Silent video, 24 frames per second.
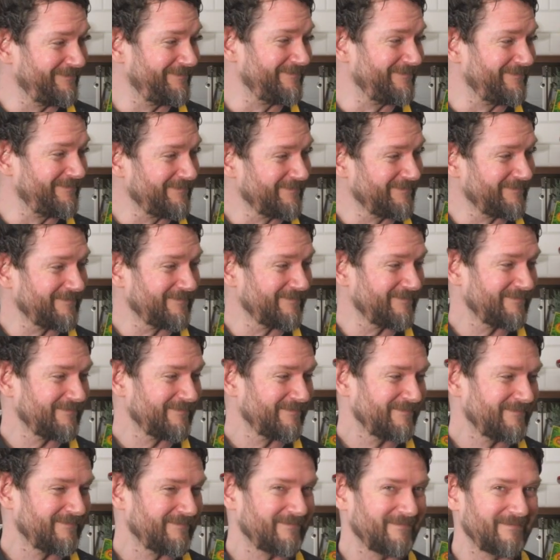
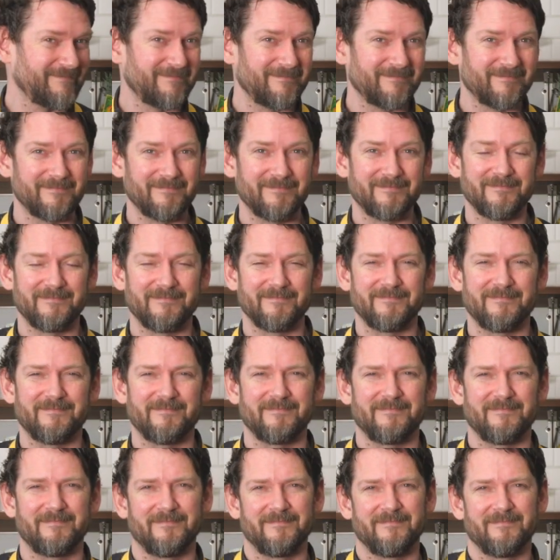
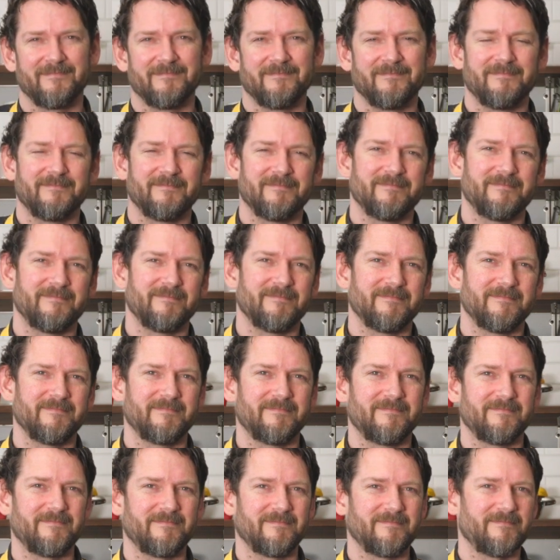
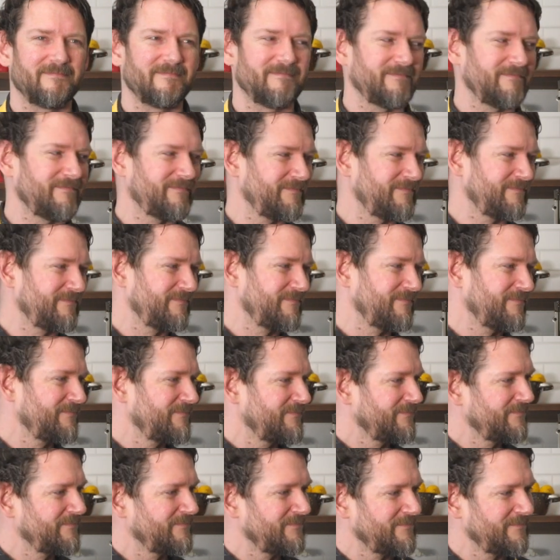
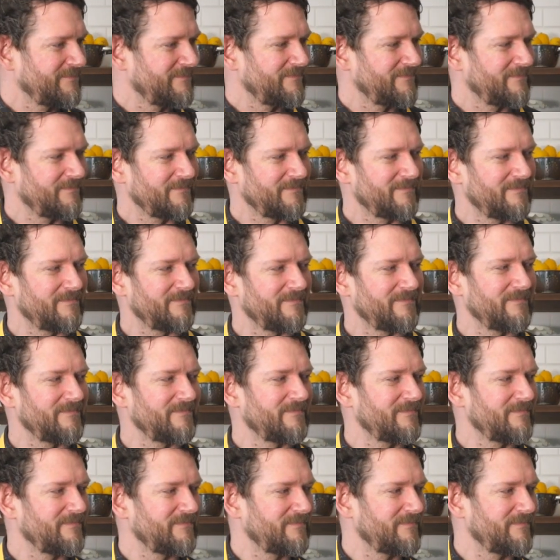This person isn't speaking.